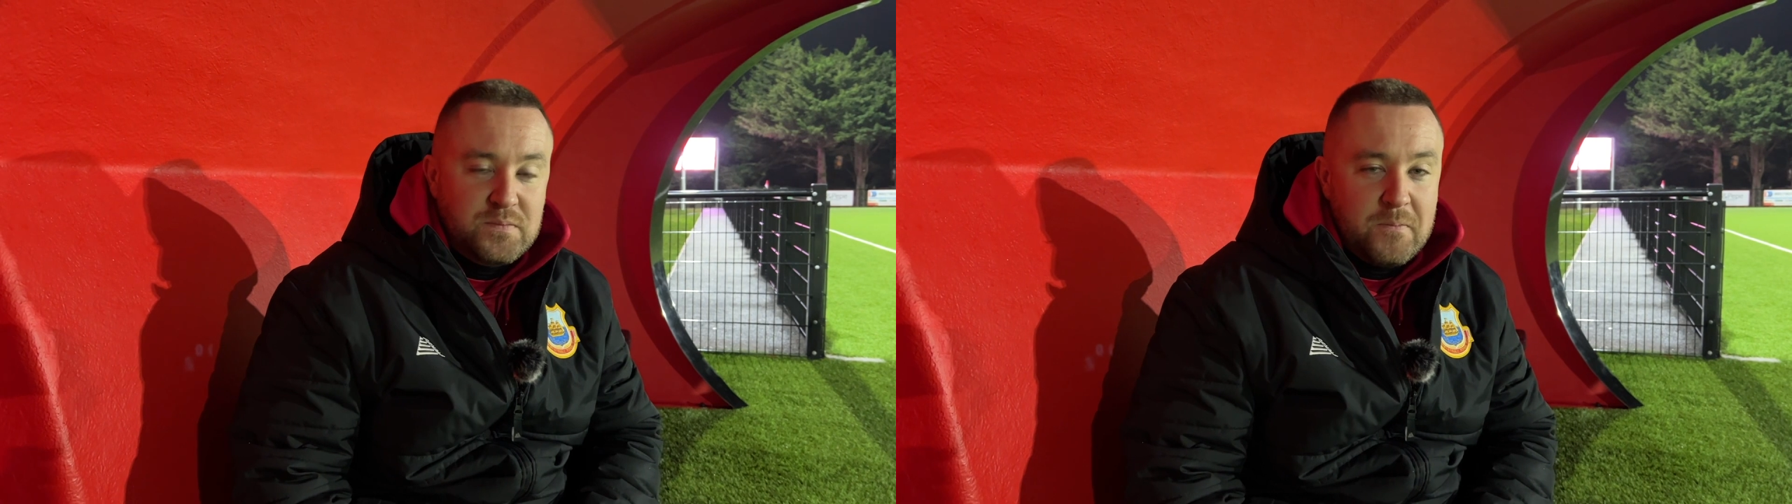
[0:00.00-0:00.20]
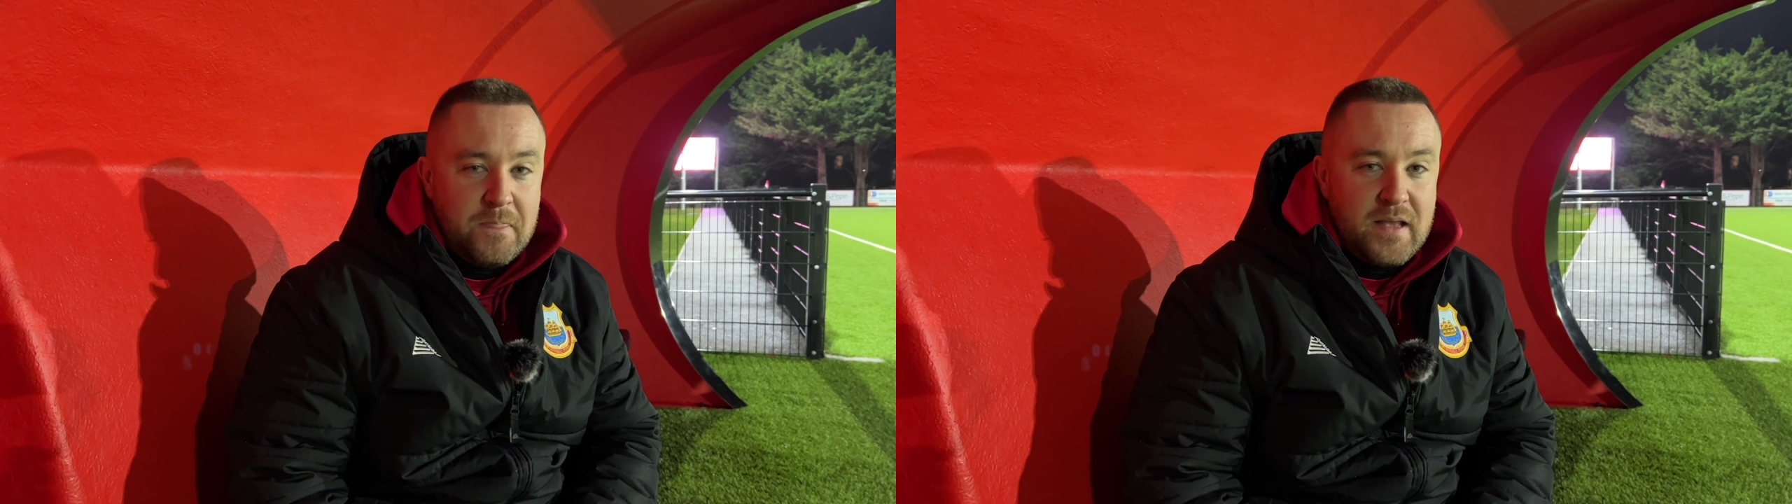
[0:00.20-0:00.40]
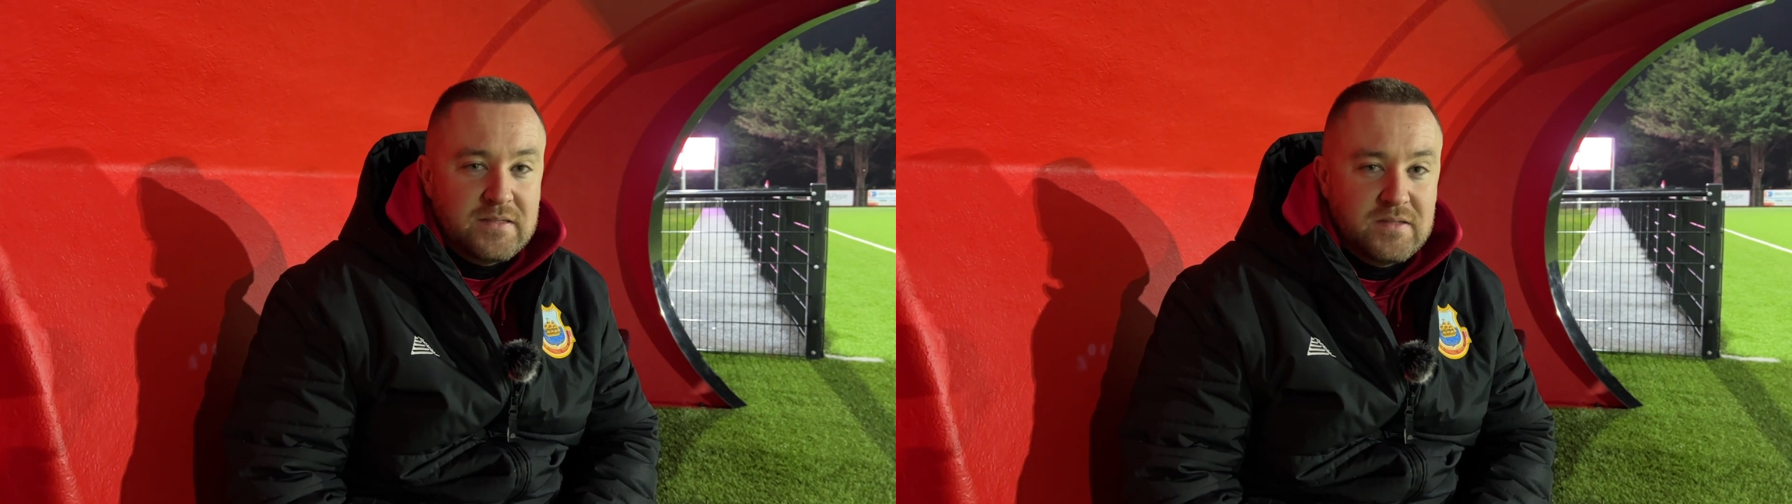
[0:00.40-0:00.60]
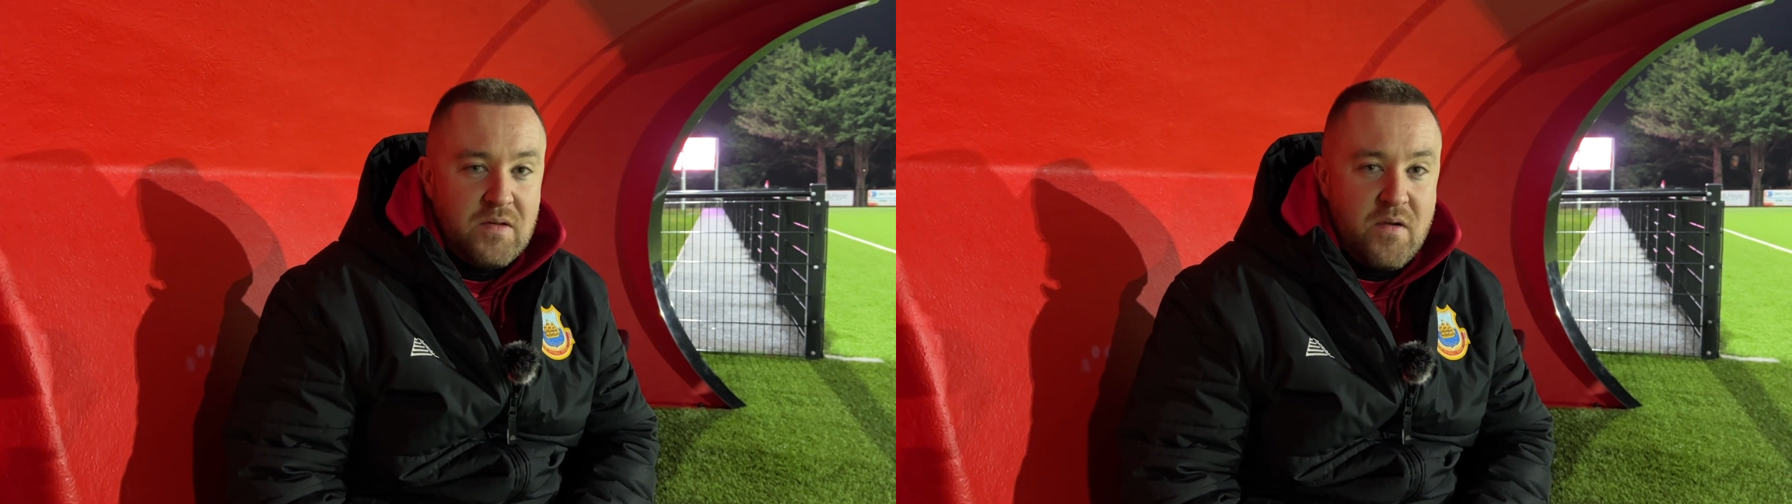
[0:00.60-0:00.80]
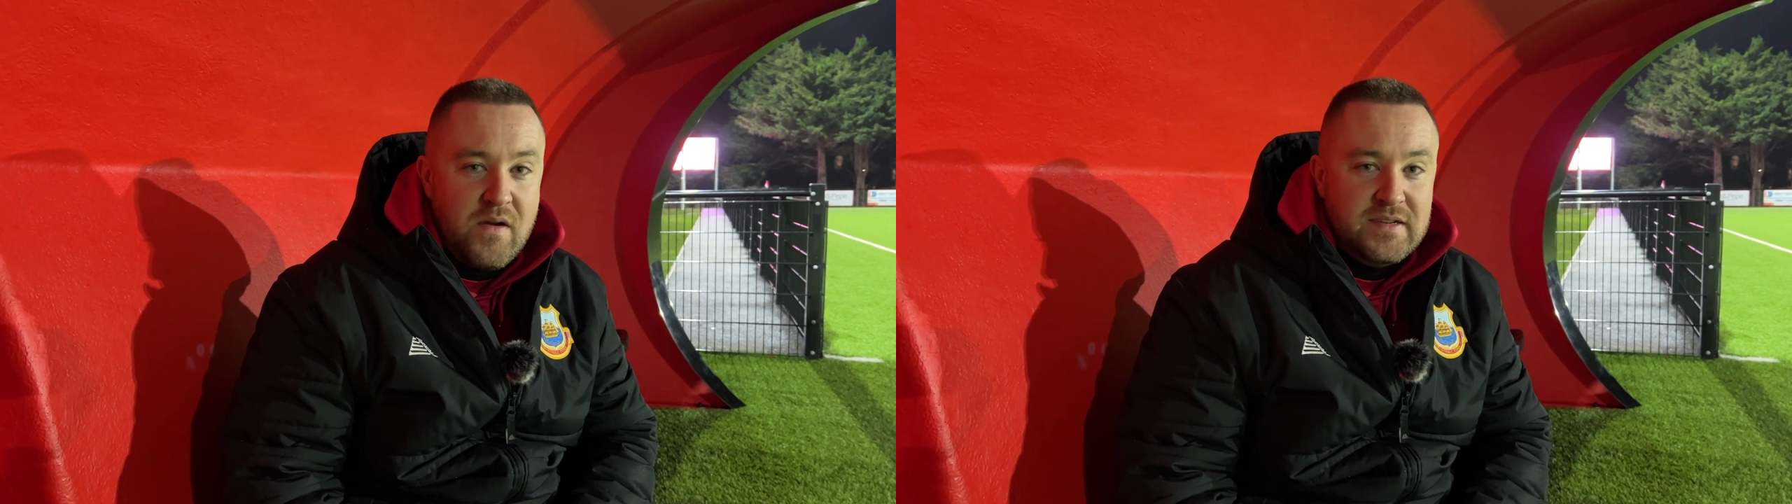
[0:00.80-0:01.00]
Tom Mills is the
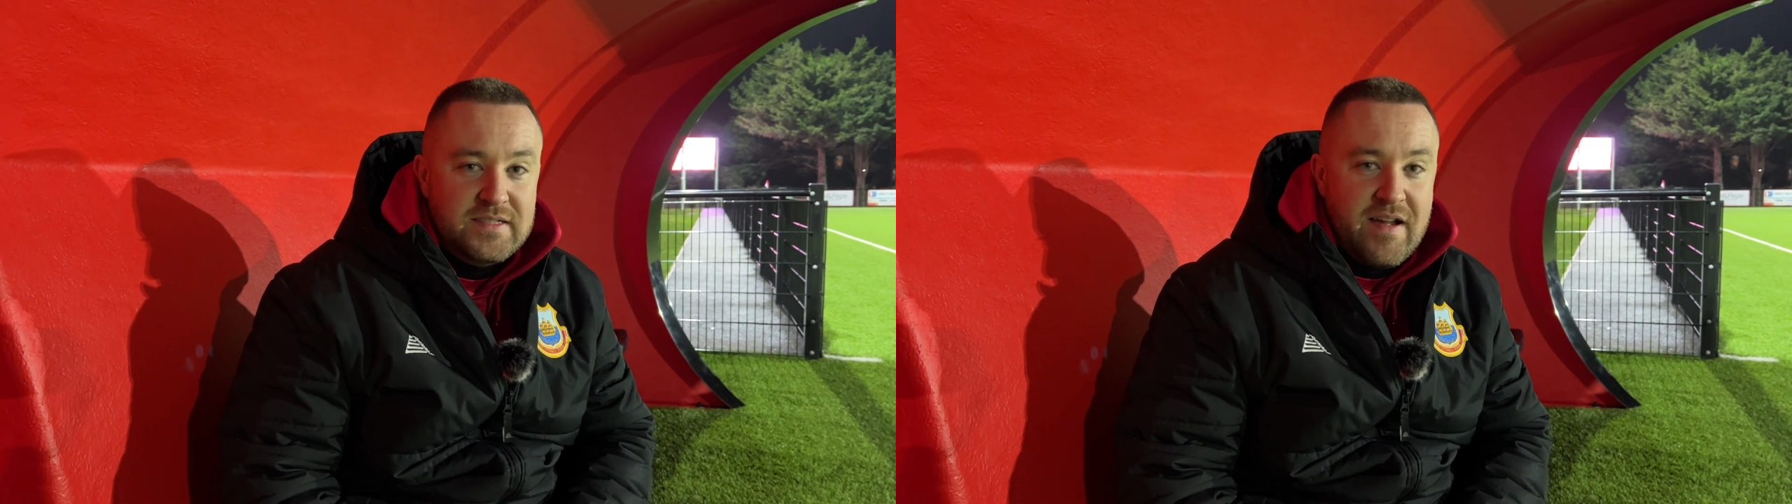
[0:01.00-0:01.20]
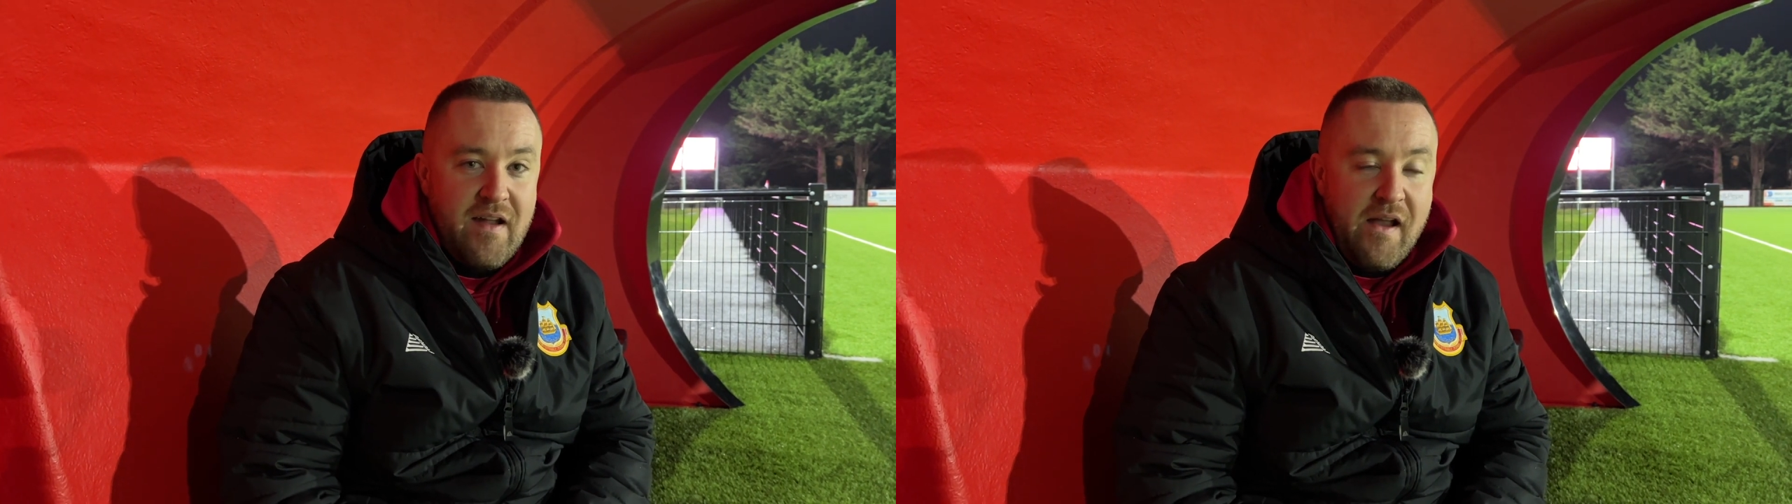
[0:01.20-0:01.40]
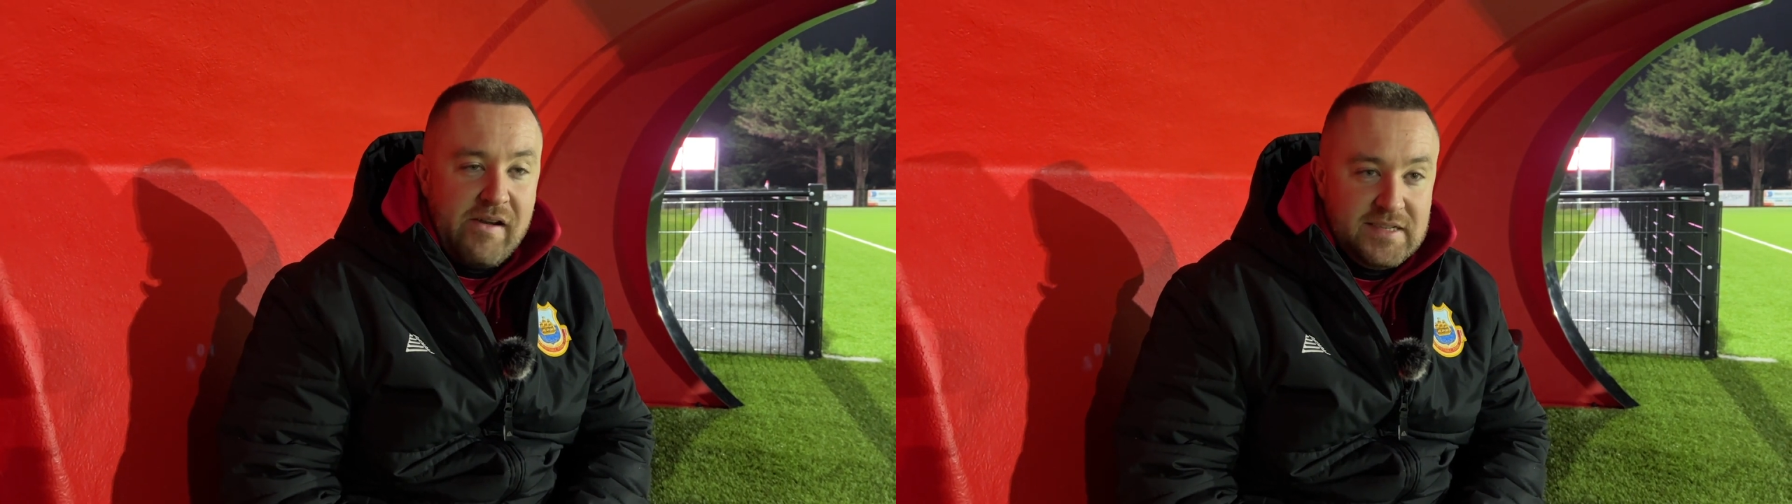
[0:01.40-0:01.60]
captain scoring.